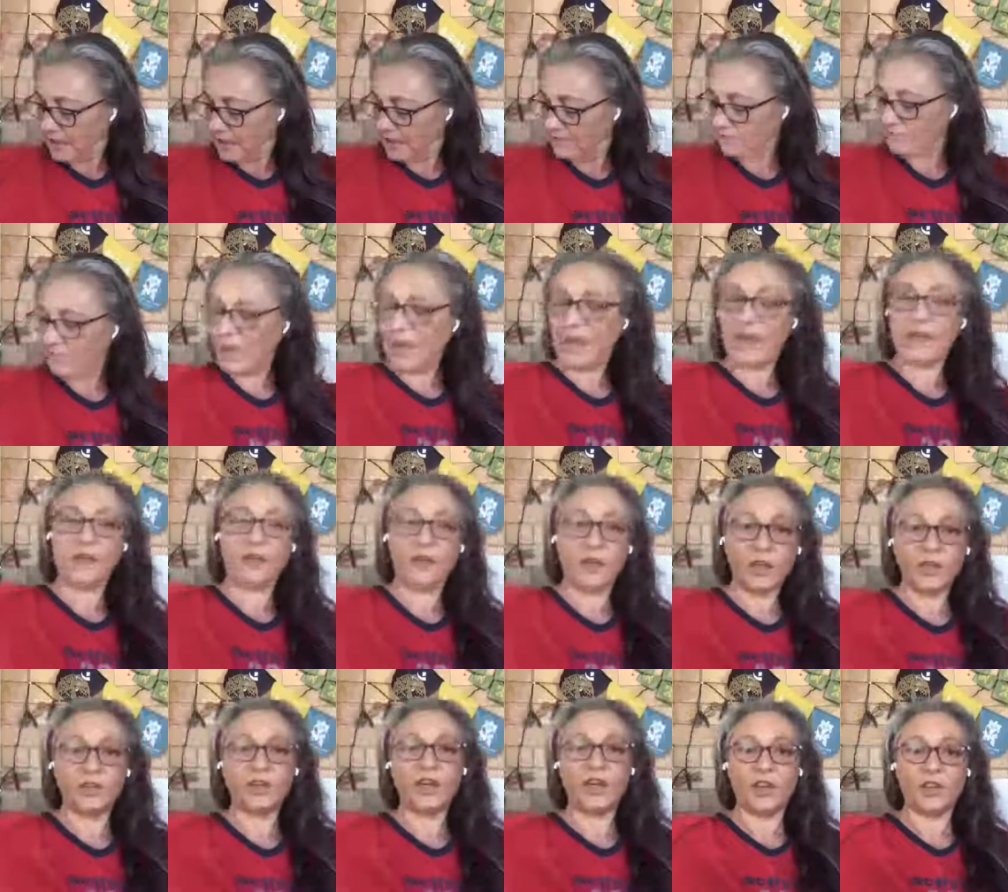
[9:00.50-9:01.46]
may
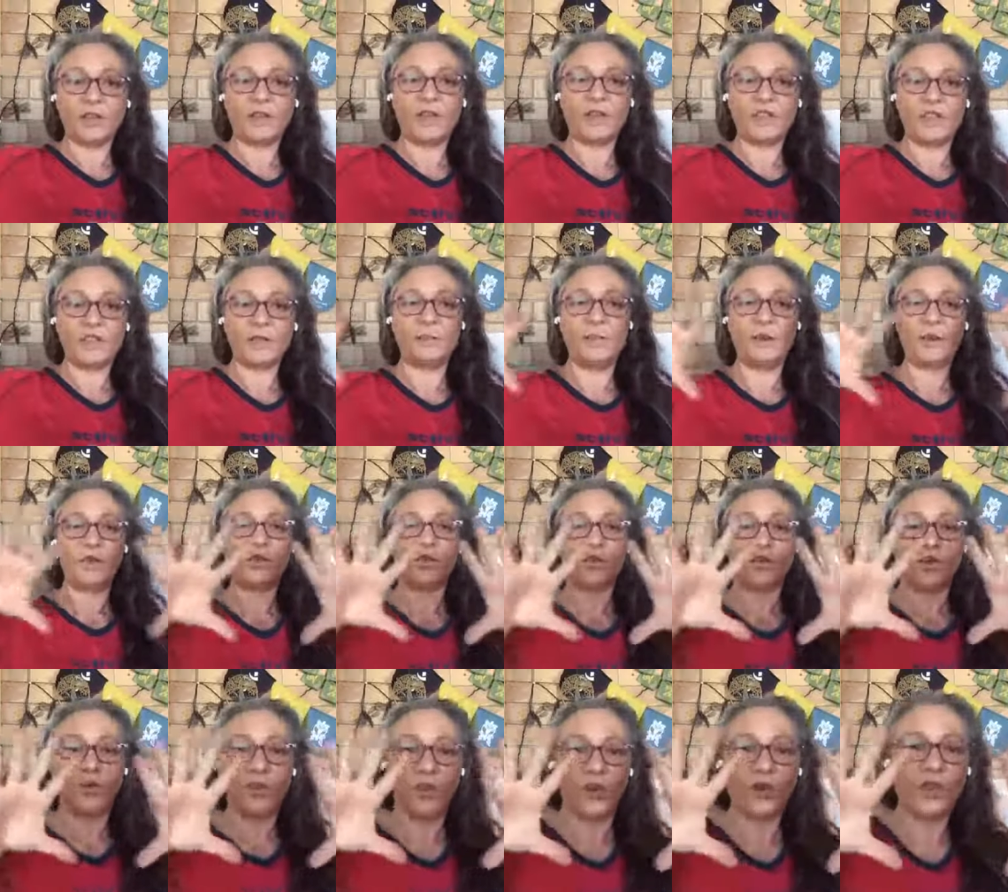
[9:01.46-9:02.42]
not know these
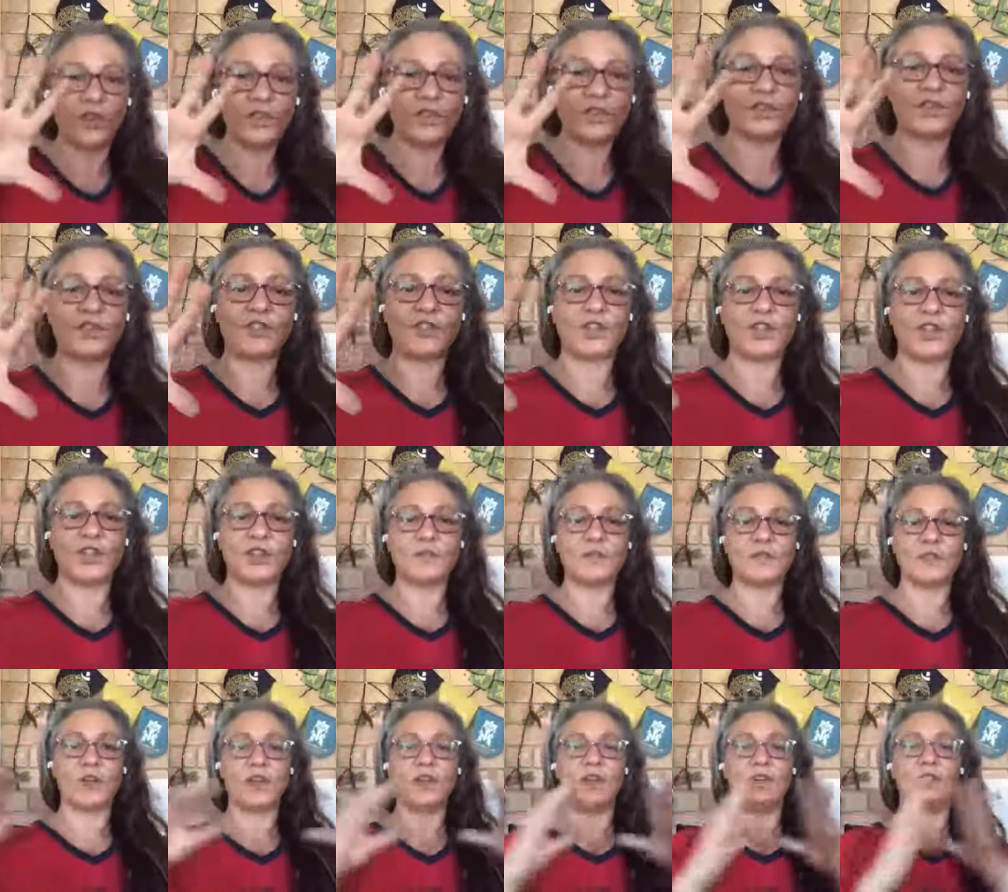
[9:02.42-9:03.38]
spiritual words and
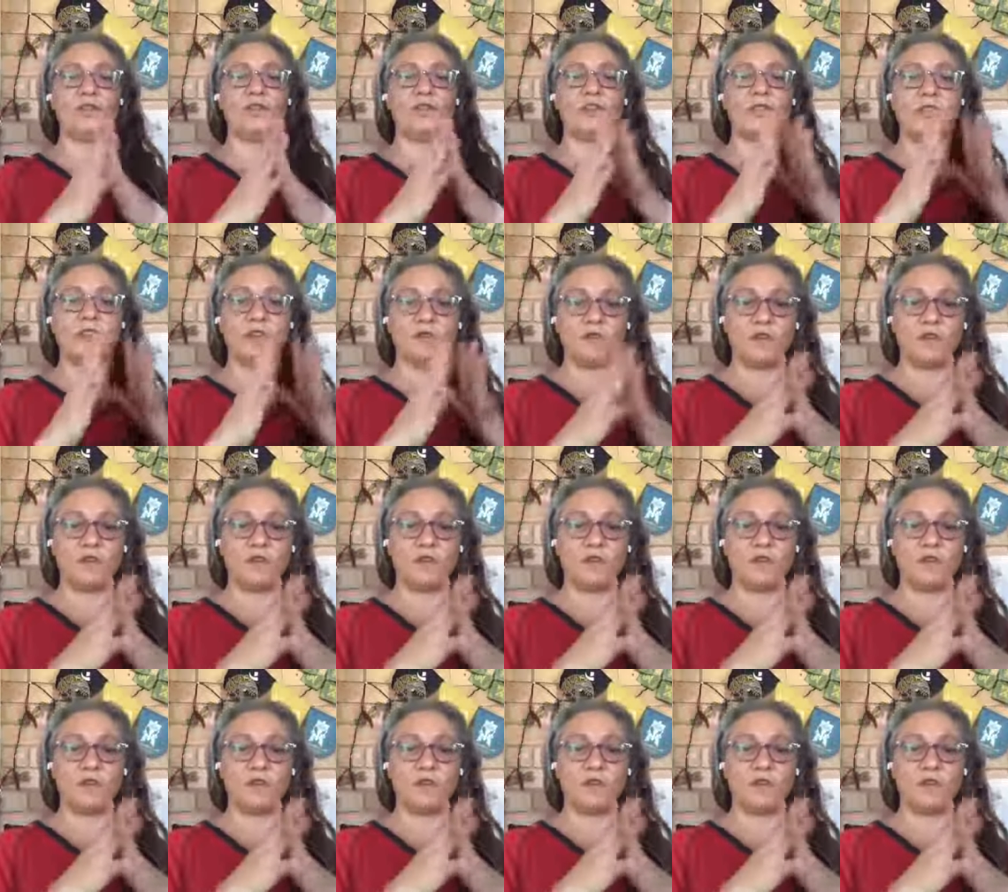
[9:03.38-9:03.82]
terms I use that